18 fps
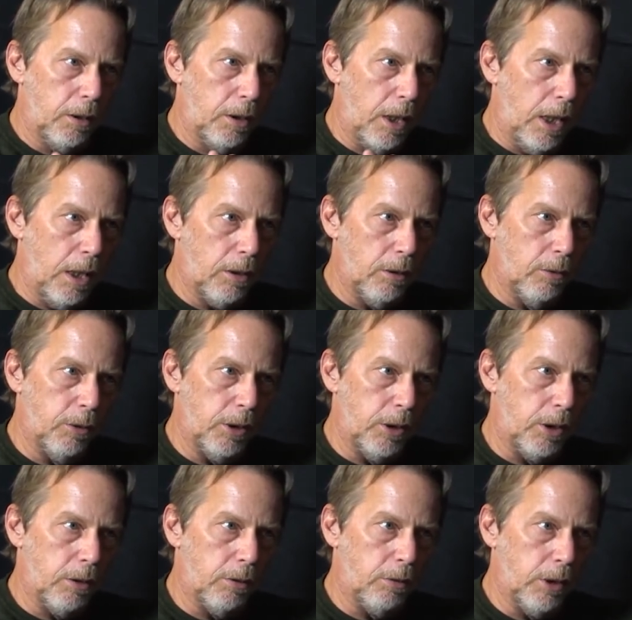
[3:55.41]
How do
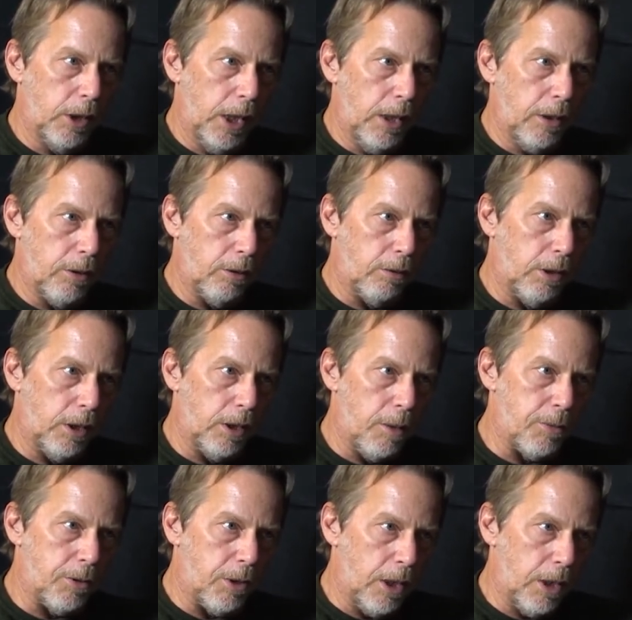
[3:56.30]
we create the right
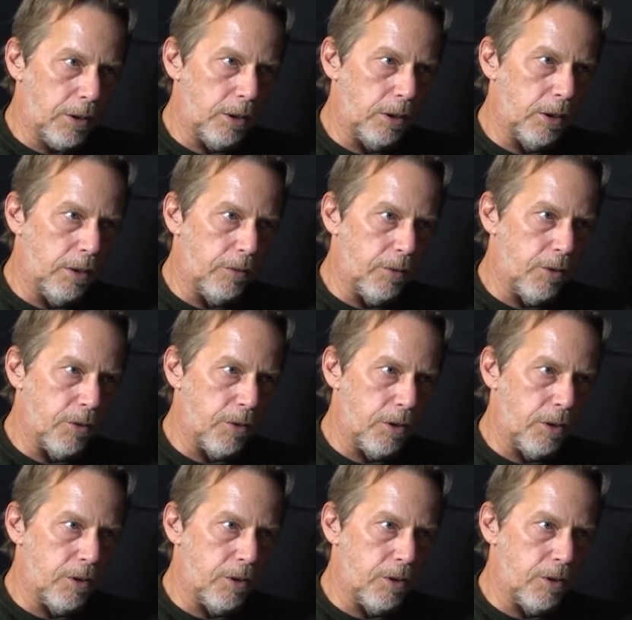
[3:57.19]
abstraction levels